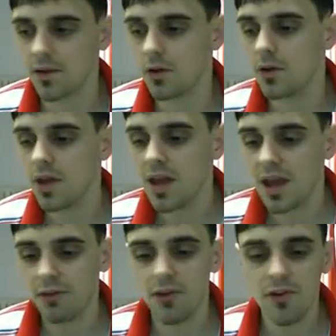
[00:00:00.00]
So
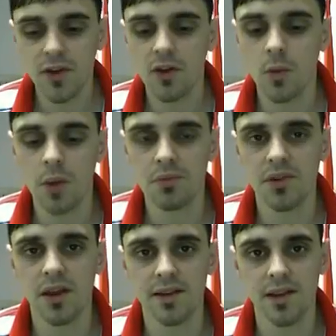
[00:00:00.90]
if you think of
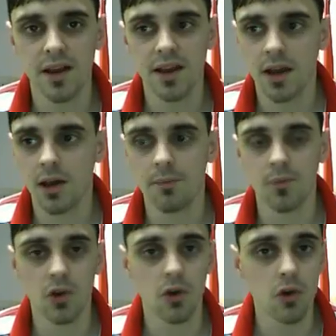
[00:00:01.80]
websites like
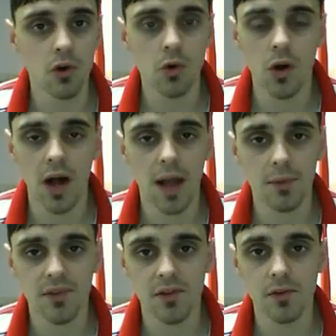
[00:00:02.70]
Google or
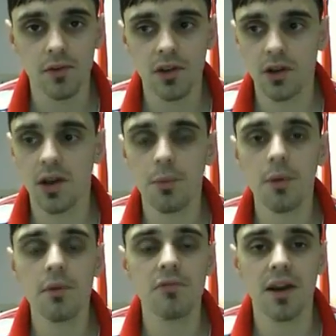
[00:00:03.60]
Amazon, you know, they're
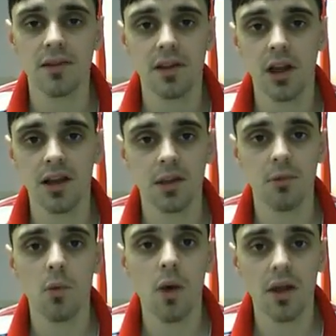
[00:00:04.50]
probably ranked at like
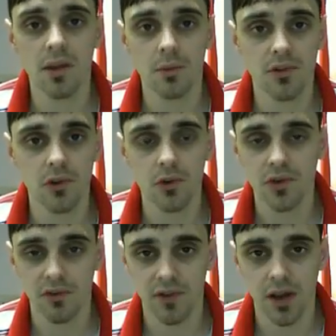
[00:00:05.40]
number 1, number
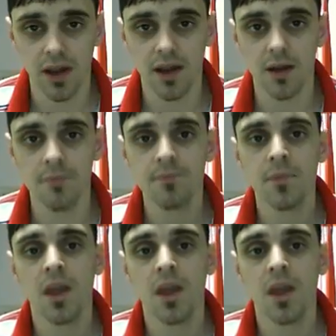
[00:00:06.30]
2, something like that.